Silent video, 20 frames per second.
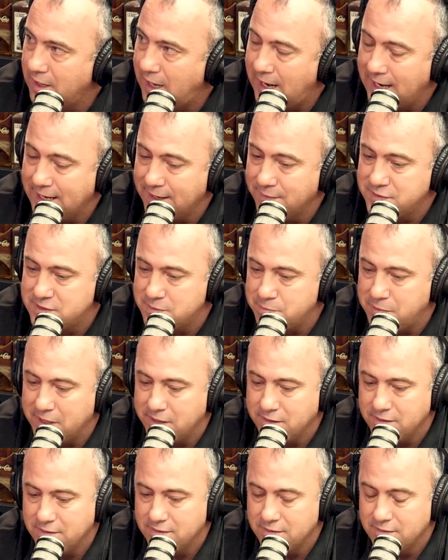I have
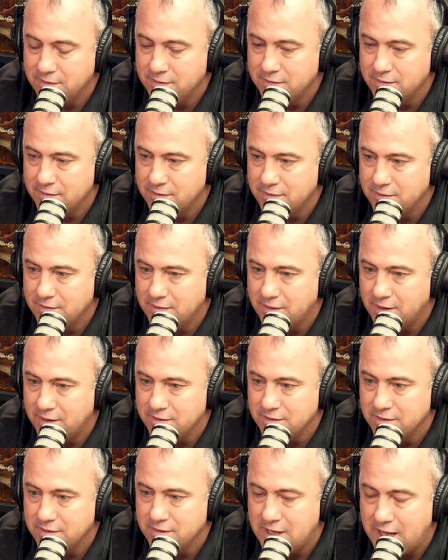spent a
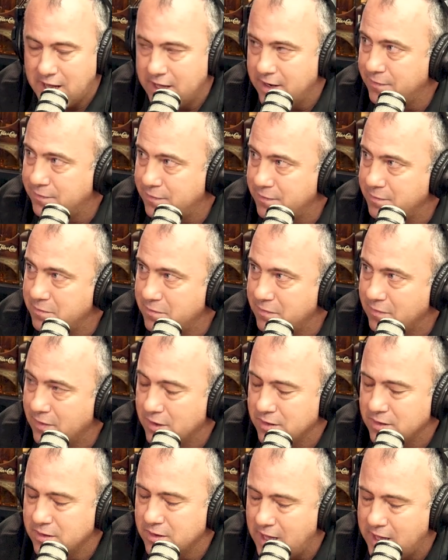lot
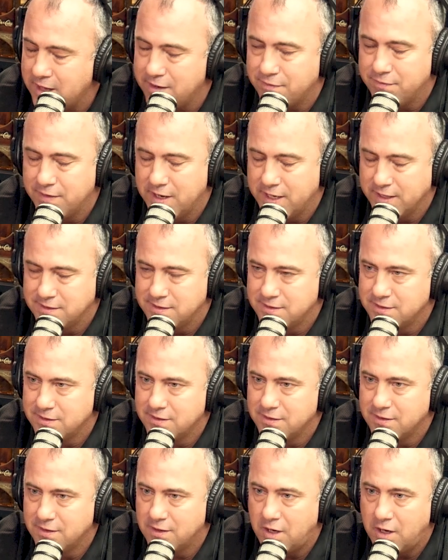of nights
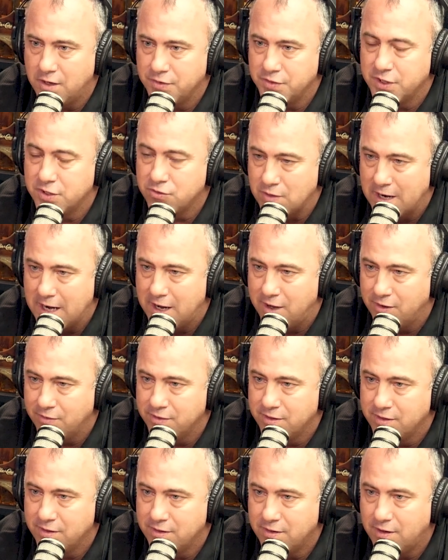on the
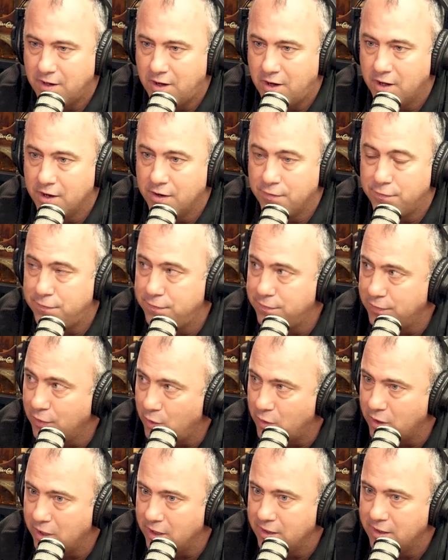ground, on a
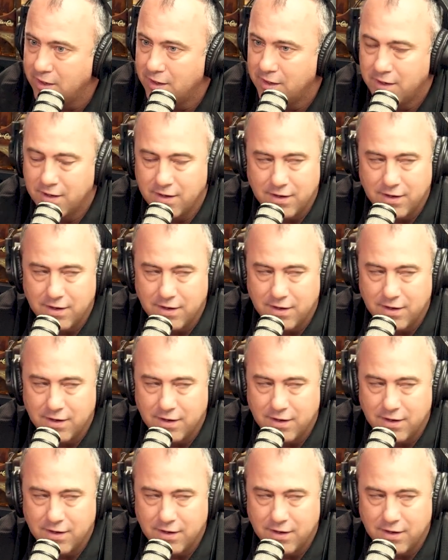floor,